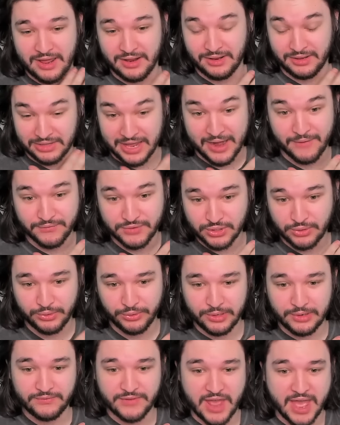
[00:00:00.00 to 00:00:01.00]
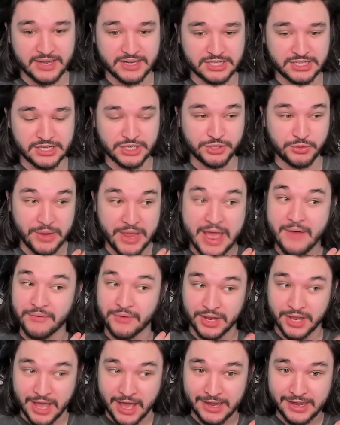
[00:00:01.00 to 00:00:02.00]
life total advantage. We
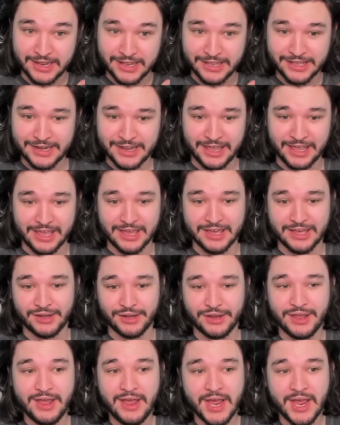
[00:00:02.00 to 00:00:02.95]
have cunning in hand.